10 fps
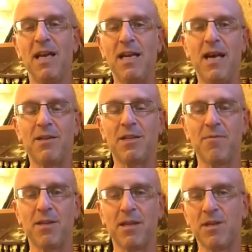and how
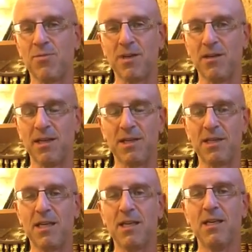something is
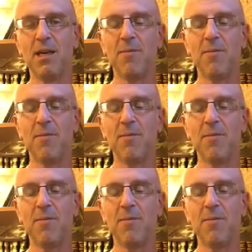realistic.